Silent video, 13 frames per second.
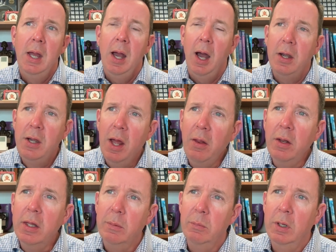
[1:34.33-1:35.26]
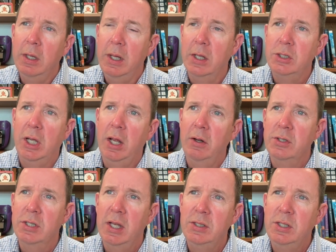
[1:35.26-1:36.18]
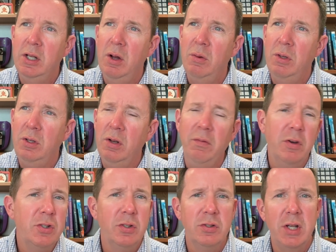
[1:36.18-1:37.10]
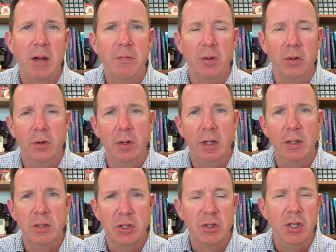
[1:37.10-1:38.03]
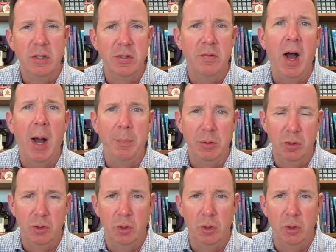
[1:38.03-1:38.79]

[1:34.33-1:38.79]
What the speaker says: Another that one of the educators says, Universal Design for Learning is a series of options,